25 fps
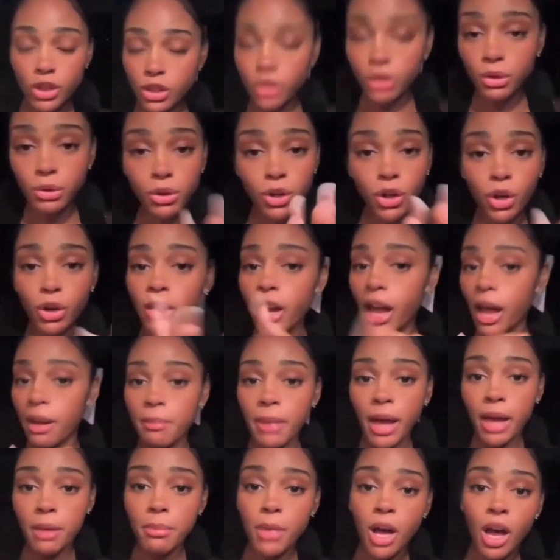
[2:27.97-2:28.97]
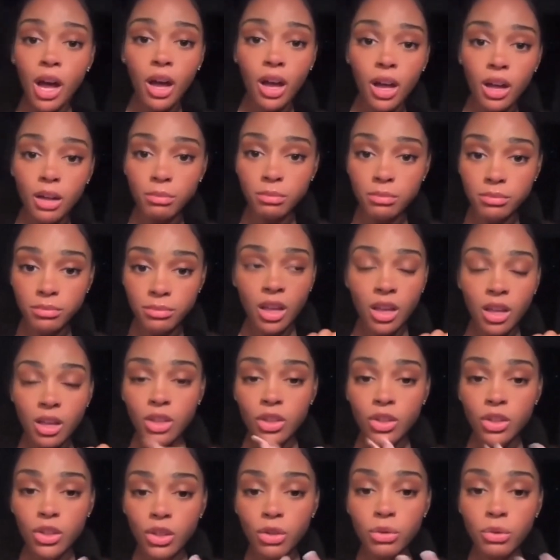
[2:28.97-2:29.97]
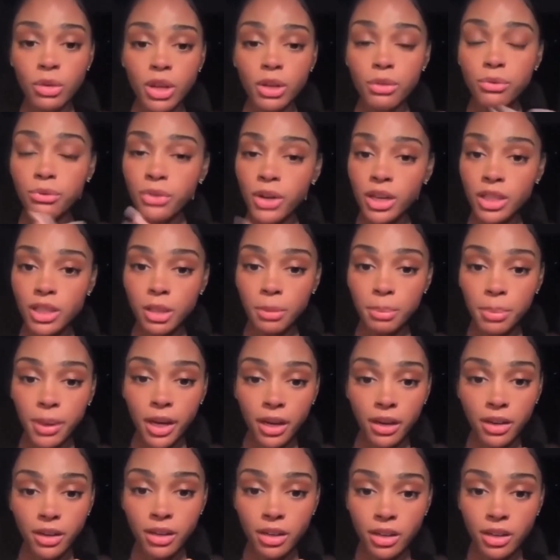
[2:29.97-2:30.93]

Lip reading: You're not my mom. You confront the parent.